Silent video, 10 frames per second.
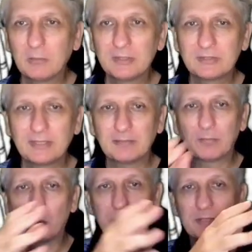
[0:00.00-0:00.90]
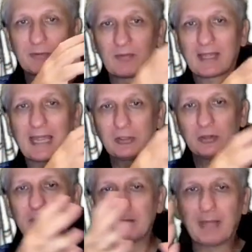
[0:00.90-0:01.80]
So here we see a more
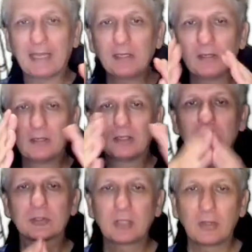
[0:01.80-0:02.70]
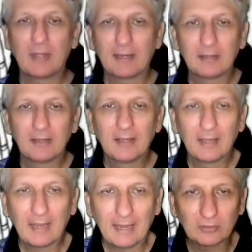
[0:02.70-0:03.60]
simplification made so
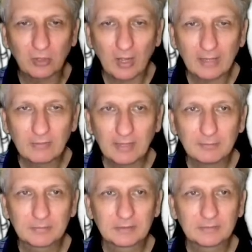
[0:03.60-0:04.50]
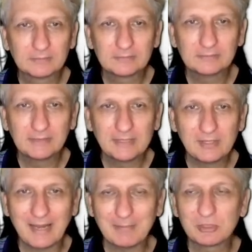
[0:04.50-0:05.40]
that our diagram
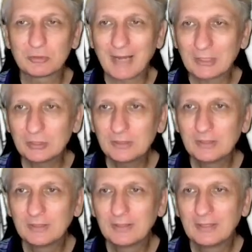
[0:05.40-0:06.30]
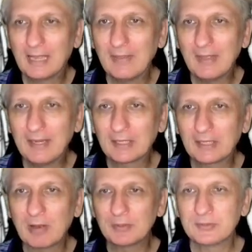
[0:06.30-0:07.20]
is an abstraction
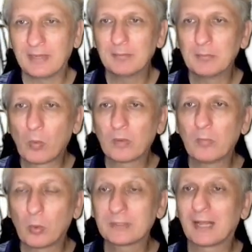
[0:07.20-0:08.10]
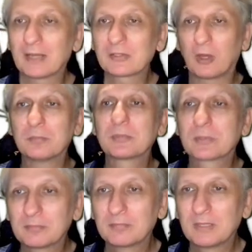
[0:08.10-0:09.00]
and then it can represent more and more
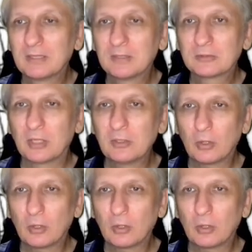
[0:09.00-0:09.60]
telescopes.